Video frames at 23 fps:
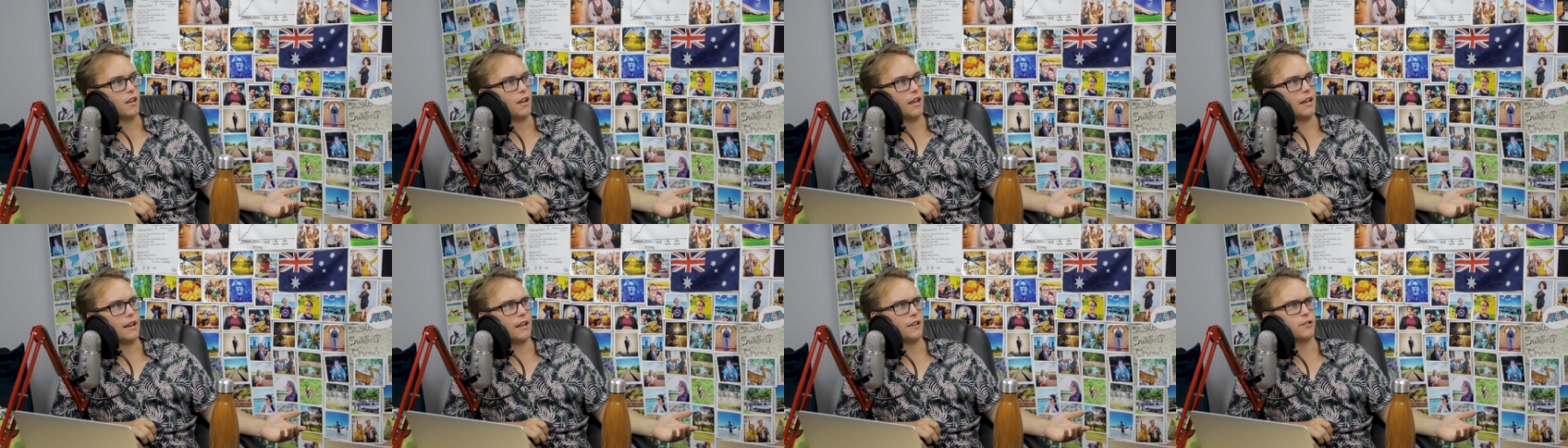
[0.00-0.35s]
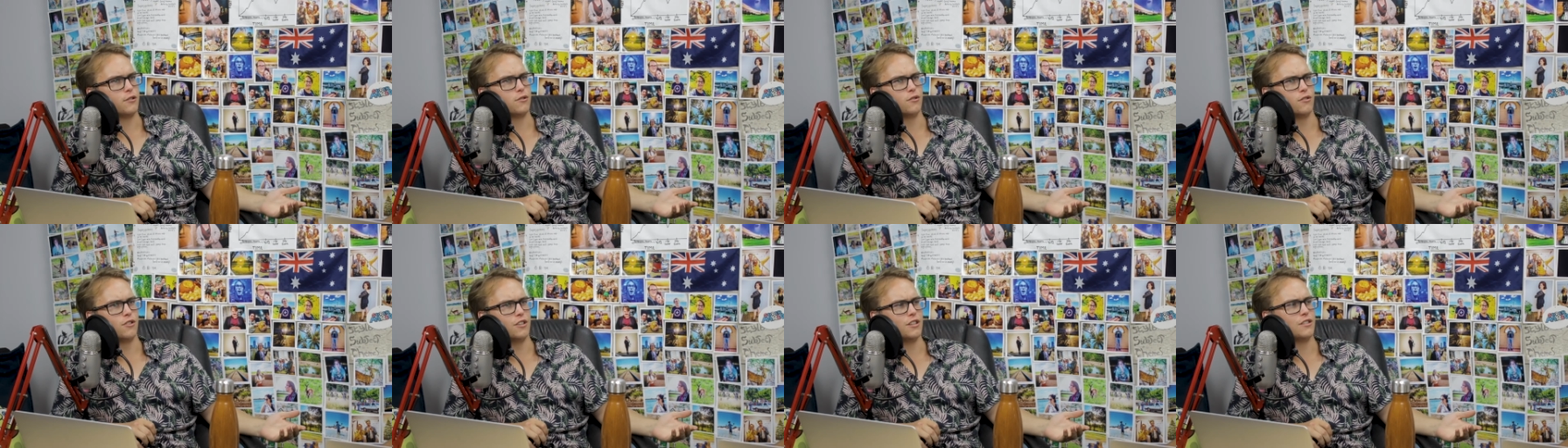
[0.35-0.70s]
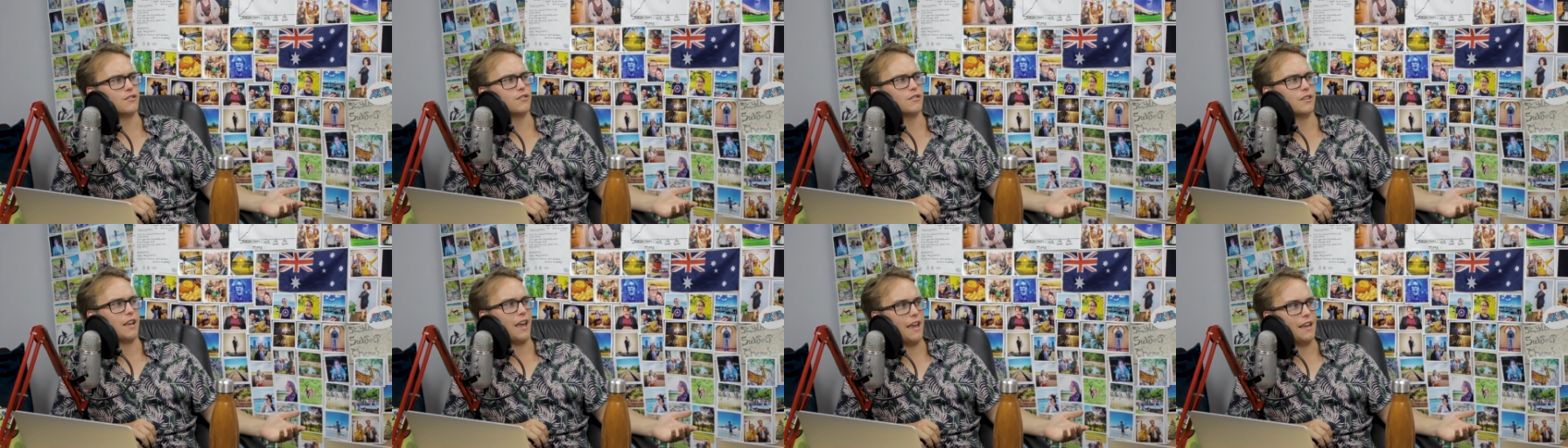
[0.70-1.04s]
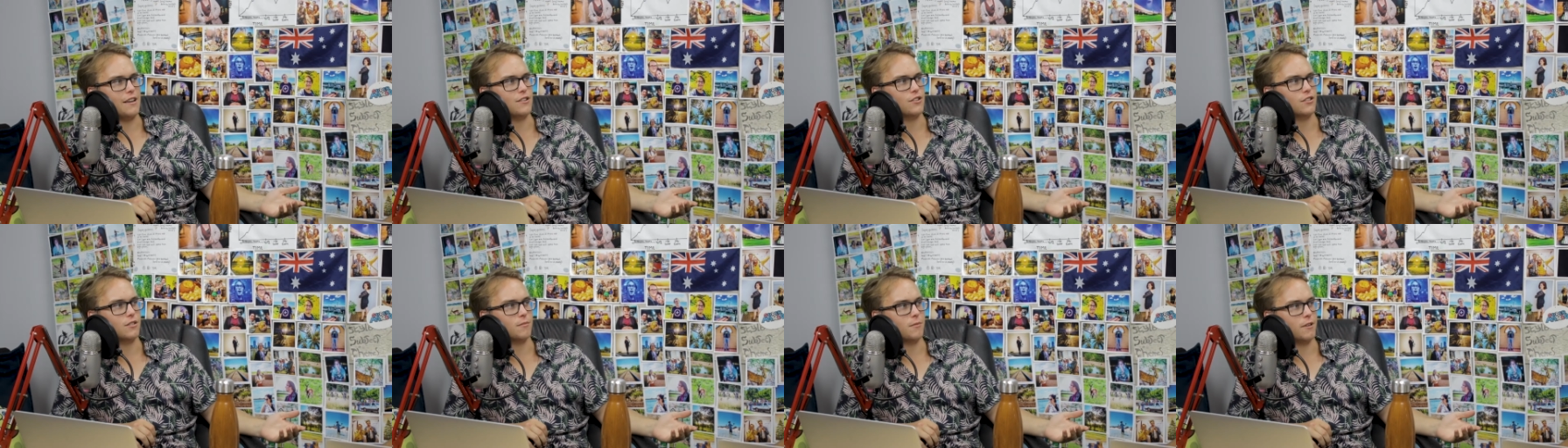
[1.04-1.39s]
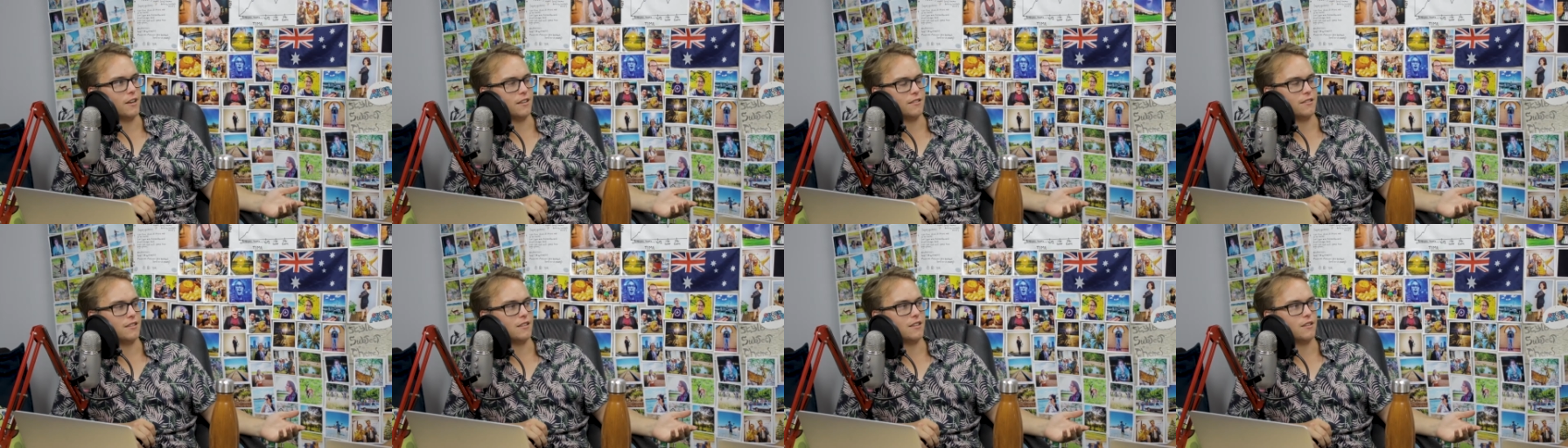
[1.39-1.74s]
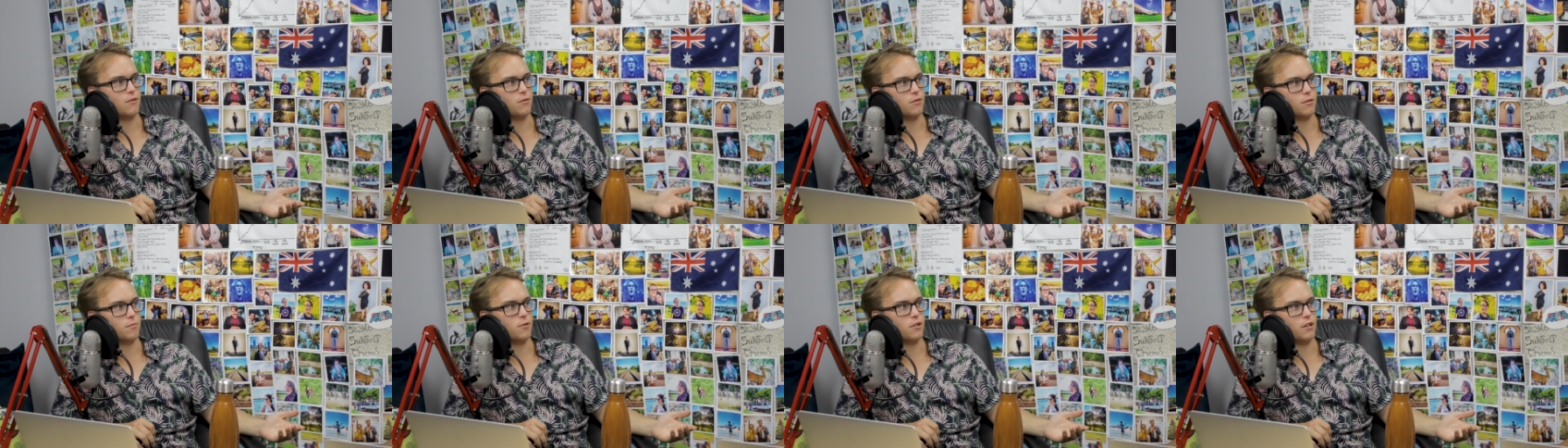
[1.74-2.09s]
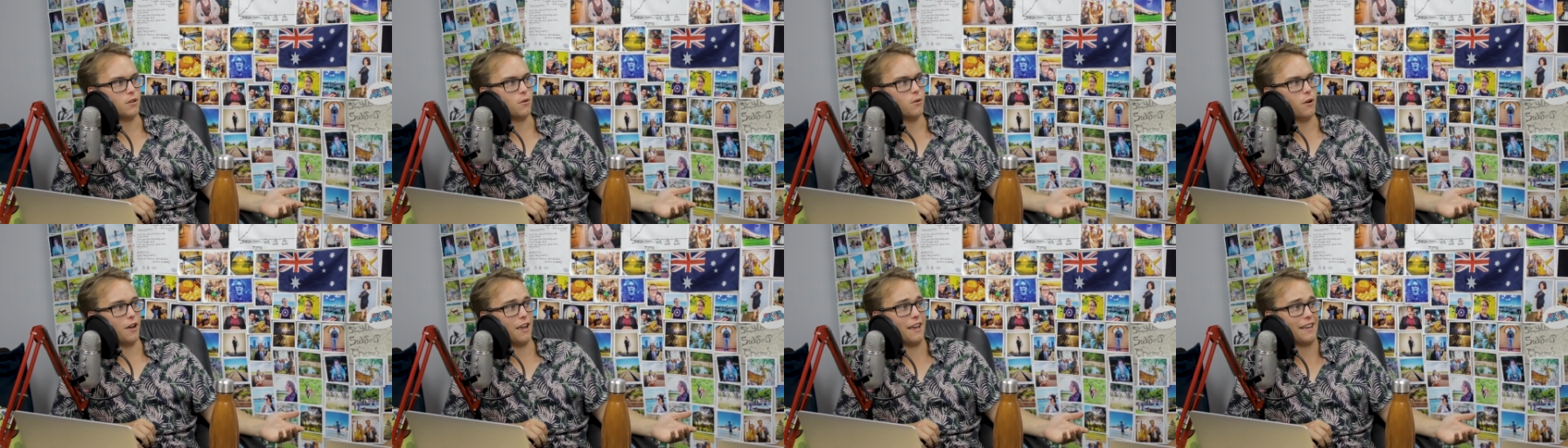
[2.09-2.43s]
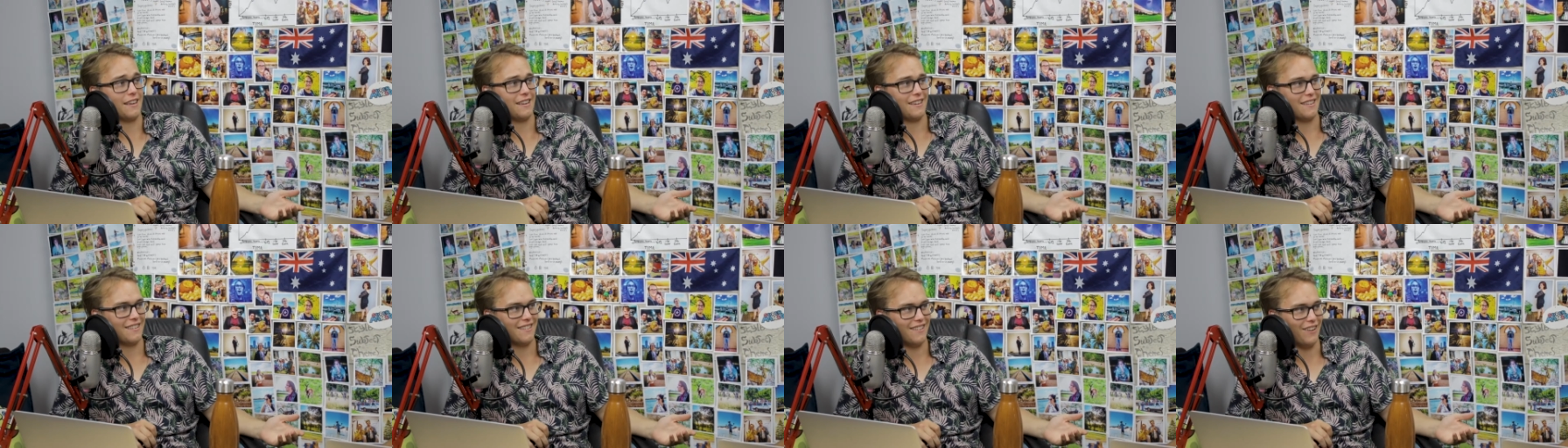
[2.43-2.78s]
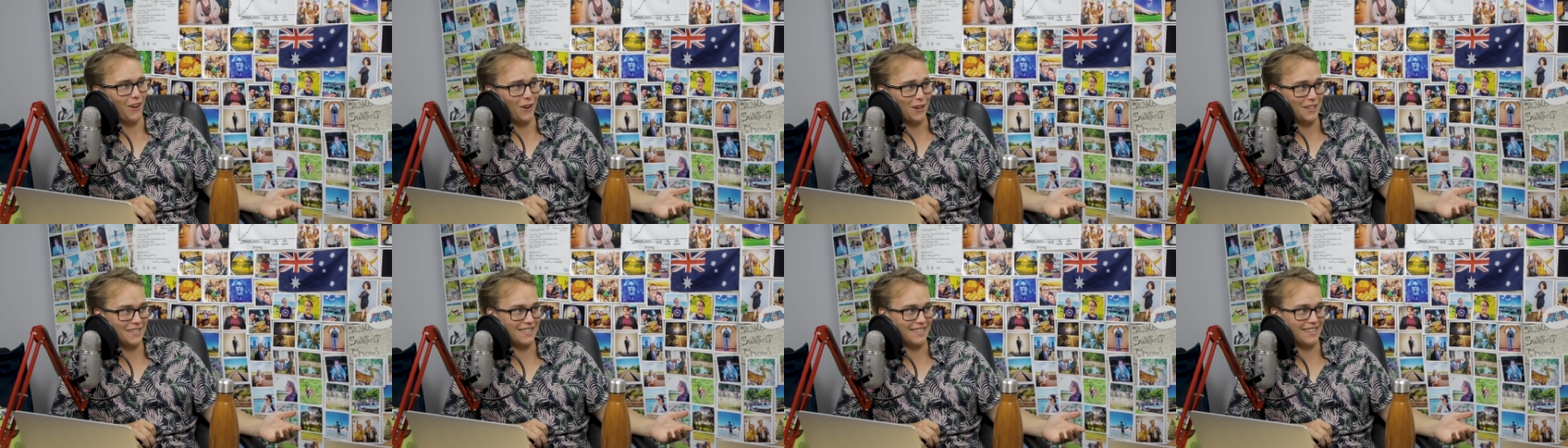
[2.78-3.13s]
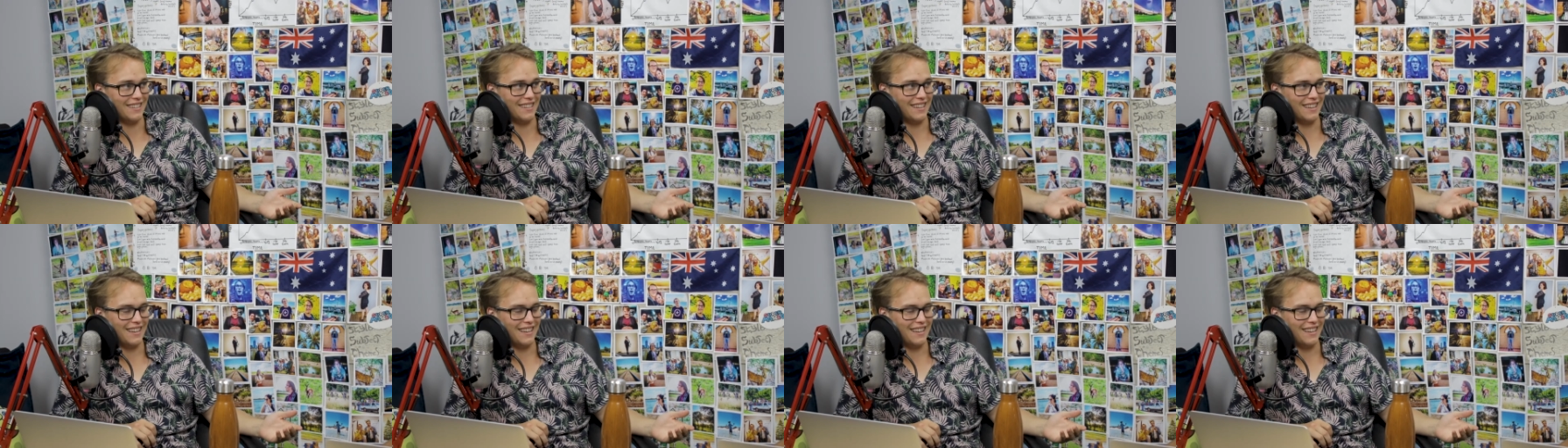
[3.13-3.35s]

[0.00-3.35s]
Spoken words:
and I thought it took ages, but I think it was pretty quick, honestly.